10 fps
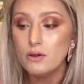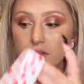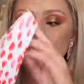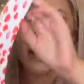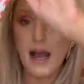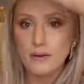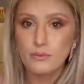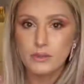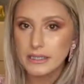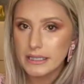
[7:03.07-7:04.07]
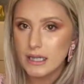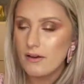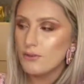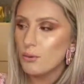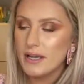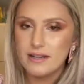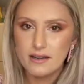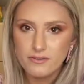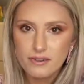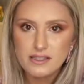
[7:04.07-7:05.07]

like I really love the way that it fits